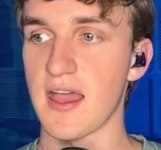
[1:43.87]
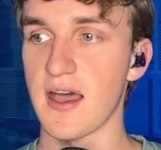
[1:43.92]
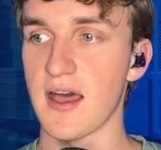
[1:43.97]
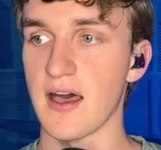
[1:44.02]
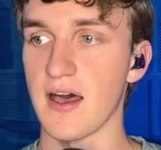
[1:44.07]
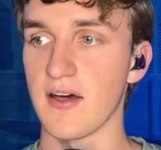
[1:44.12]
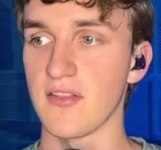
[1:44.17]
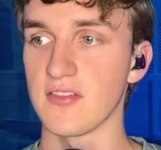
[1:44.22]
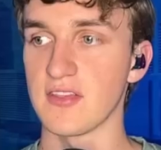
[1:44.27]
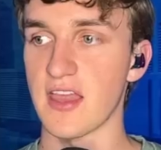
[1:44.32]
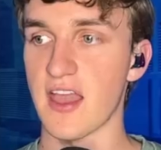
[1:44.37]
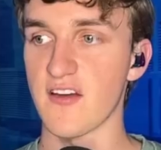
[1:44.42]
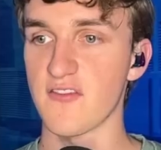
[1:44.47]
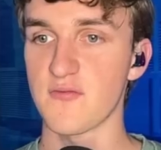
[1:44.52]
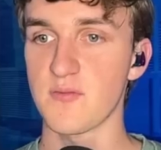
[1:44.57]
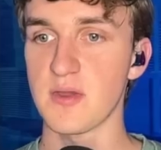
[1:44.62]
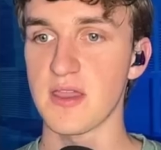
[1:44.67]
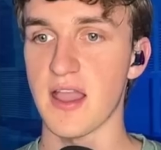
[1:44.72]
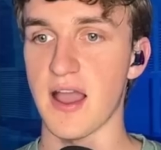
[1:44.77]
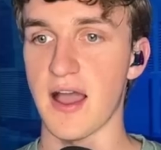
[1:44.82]
the
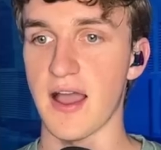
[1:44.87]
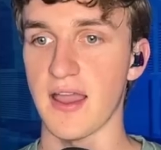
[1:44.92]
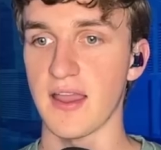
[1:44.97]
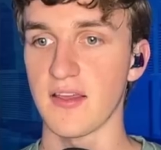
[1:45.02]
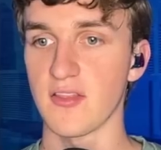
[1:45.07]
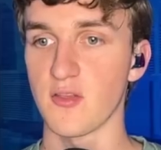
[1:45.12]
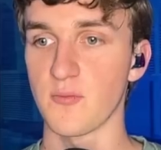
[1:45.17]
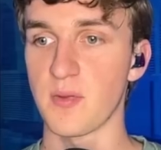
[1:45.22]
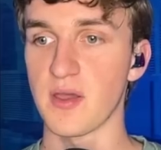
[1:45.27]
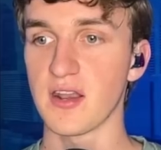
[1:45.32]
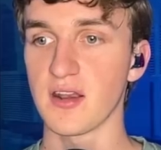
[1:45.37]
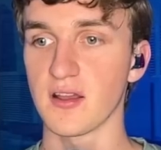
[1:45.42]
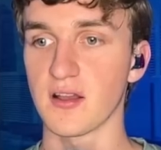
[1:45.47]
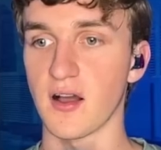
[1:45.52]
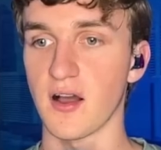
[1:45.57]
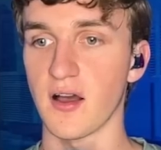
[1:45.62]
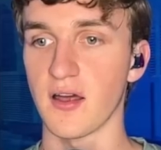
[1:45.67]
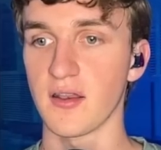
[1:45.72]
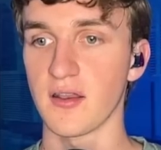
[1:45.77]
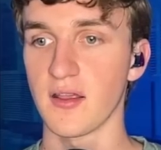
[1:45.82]
FBI, the
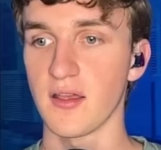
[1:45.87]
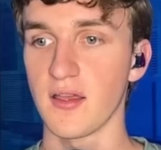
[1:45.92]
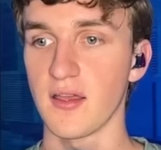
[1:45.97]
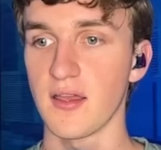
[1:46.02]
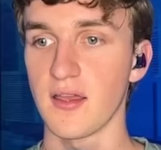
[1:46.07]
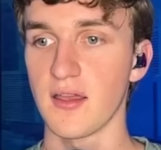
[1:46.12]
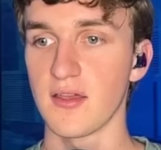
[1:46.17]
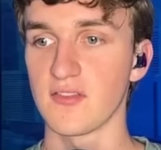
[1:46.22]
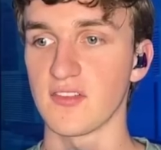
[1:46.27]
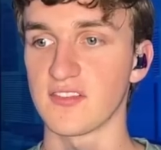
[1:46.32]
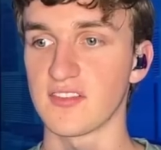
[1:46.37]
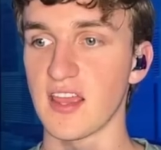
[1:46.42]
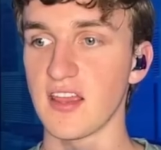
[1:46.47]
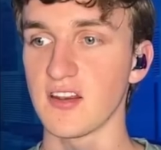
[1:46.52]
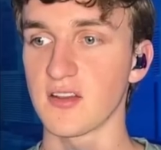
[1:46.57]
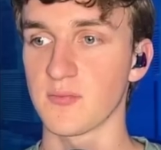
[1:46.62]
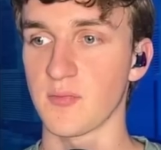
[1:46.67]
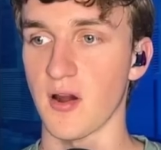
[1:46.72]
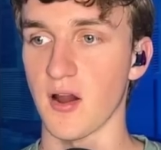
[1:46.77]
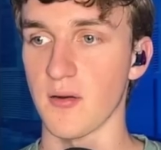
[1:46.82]
Pentagon, the State
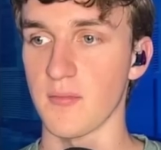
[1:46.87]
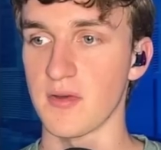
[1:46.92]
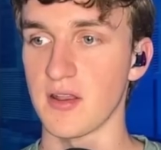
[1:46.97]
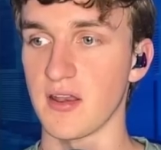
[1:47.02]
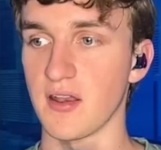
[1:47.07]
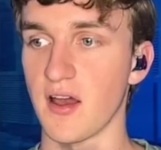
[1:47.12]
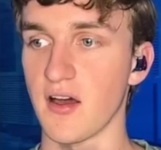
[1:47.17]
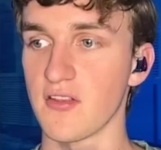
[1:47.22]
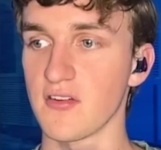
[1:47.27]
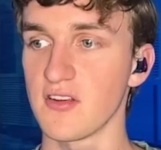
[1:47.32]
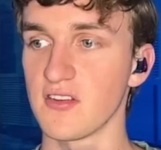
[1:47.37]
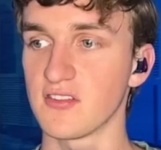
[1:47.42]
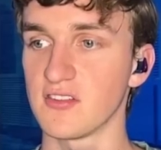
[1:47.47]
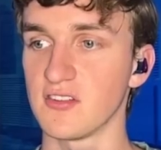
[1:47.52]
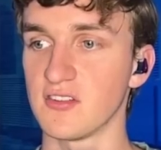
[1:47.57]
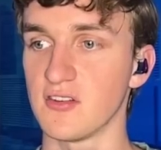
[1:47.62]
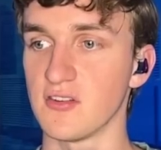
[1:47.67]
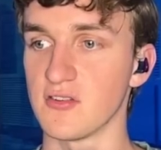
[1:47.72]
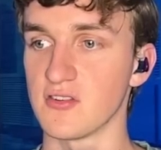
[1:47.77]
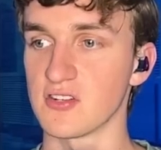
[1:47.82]
Department, and other
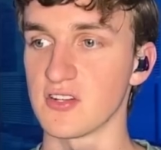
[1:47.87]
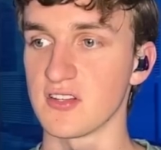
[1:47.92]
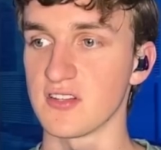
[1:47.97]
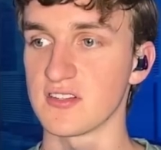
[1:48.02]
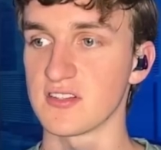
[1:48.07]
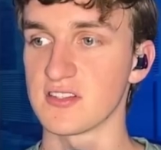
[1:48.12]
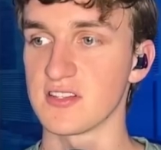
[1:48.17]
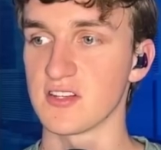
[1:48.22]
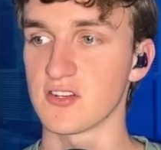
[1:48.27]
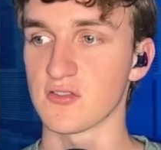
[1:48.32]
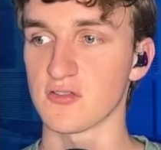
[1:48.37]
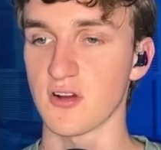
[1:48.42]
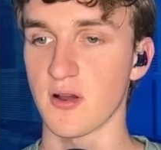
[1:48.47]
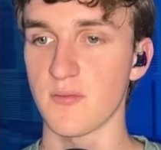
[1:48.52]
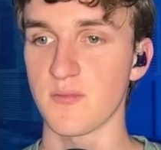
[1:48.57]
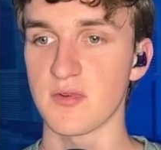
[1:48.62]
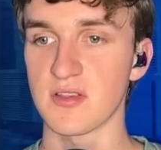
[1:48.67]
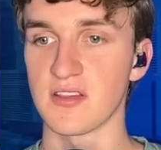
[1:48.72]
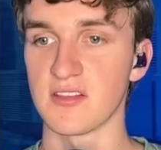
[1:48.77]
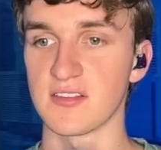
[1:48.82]
institutions that
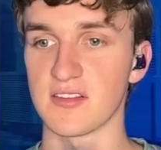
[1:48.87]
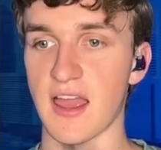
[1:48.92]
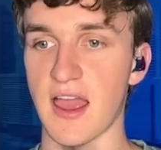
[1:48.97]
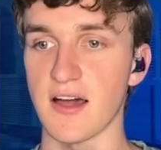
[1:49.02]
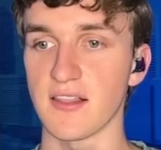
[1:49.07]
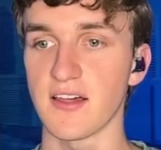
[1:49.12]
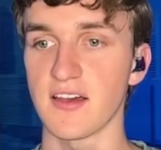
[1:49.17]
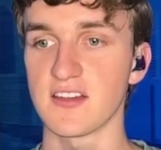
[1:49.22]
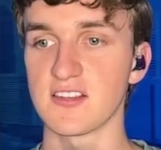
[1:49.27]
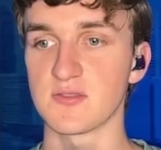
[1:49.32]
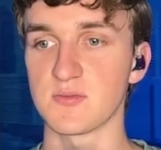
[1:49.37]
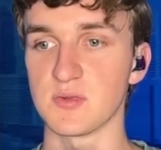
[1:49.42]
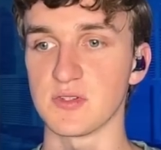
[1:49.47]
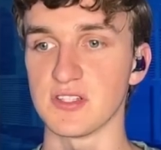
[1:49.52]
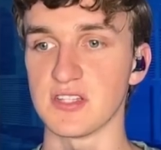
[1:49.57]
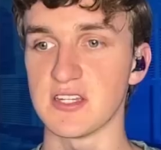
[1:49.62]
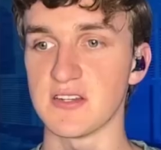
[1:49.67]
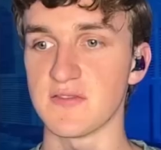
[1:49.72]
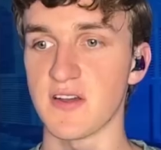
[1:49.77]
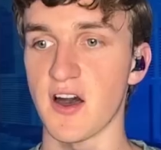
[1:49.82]
Trump and his allies
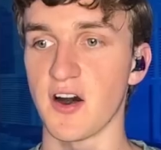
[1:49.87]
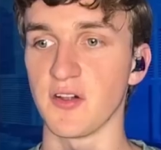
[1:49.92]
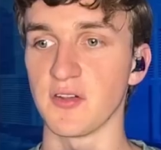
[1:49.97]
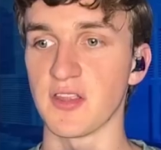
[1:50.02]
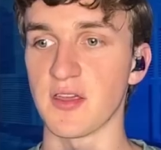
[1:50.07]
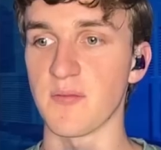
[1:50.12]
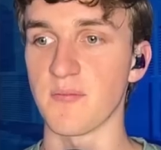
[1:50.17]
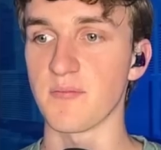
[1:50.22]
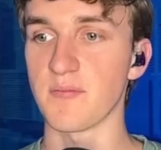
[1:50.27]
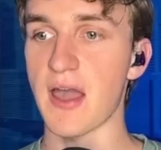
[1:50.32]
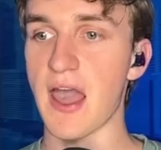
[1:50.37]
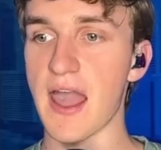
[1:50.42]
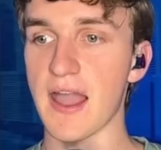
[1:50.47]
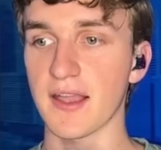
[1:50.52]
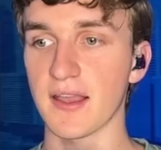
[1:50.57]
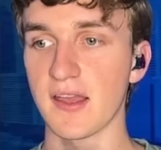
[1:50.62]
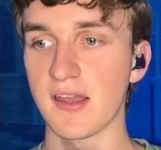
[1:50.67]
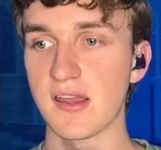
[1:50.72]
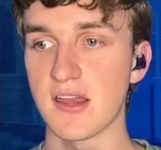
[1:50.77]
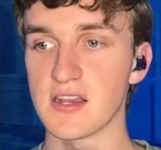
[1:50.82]
believe held him back.